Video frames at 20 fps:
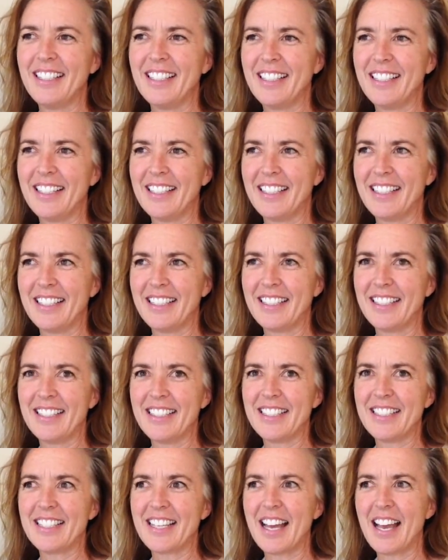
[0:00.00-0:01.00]

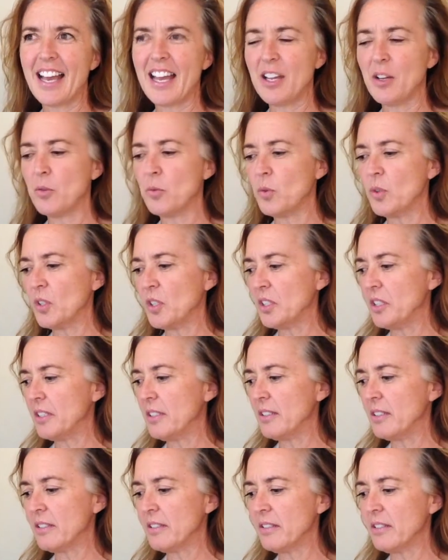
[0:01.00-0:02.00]
And I
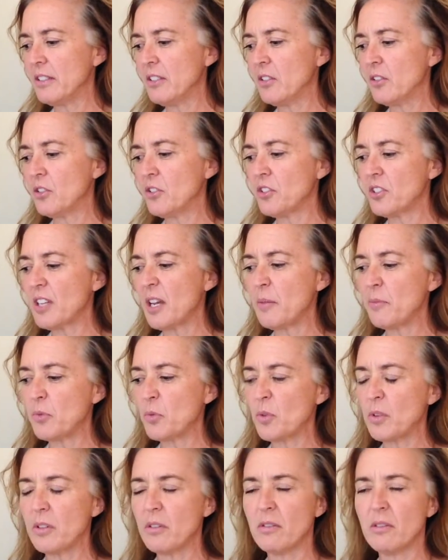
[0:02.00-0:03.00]
would, there's times
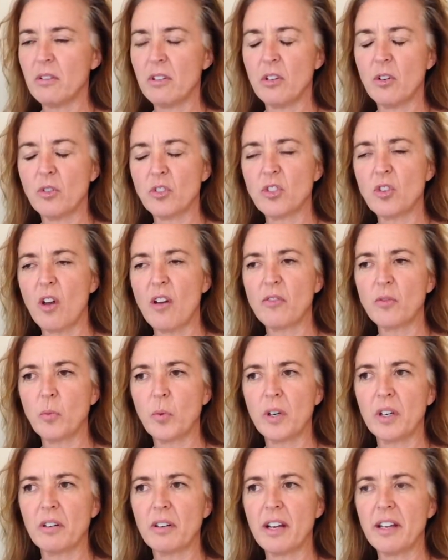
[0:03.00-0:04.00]
when,
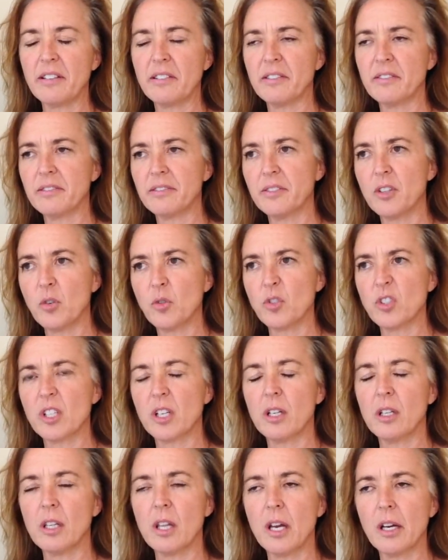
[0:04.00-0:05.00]
software kind of goes
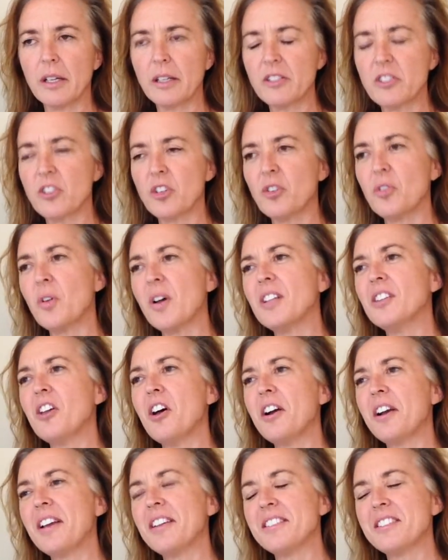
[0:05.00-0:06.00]
clunk, so I'll
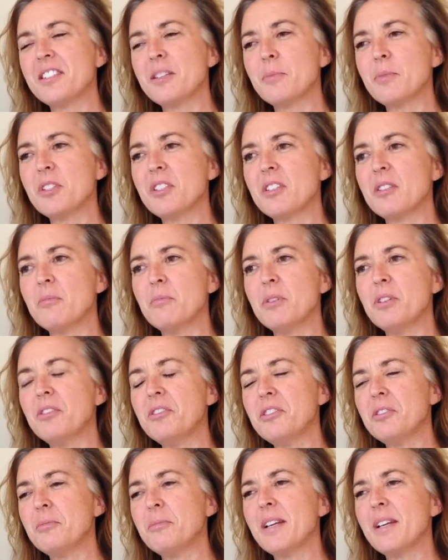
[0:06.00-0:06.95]
log into someone's computer.